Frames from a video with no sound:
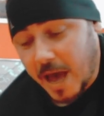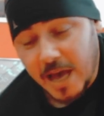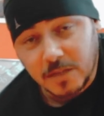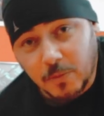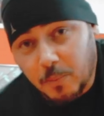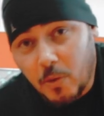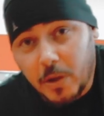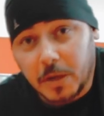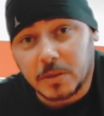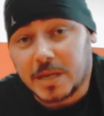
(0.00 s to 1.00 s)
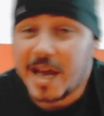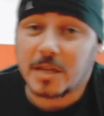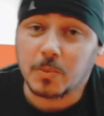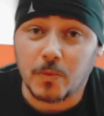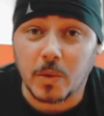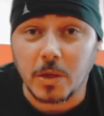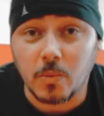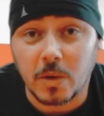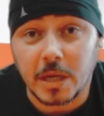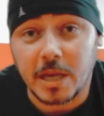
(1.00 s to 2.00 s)
ask for pointers, ask for what you
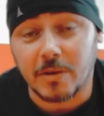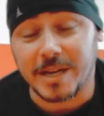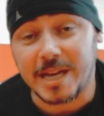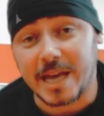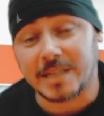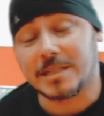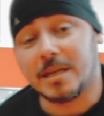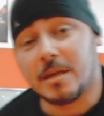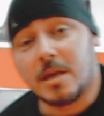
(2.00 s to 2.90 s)
want to hear next.